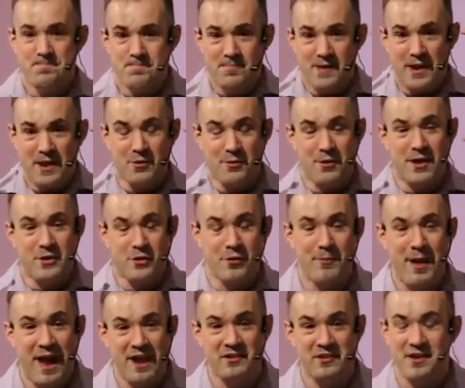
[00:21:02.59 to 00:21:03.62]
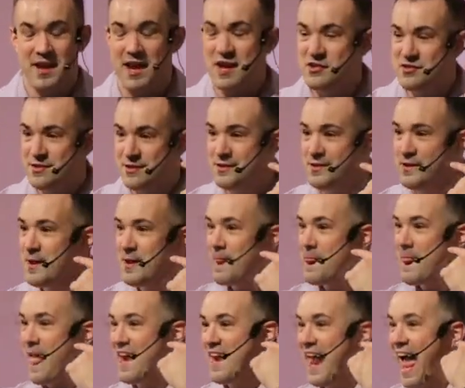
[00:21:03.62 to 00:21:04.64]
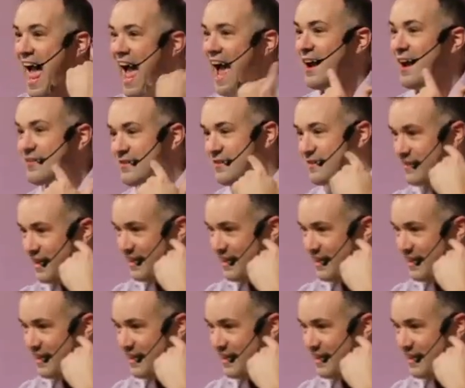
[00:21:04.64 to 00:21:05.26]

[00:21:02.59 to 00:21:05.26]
in your imagination, and act like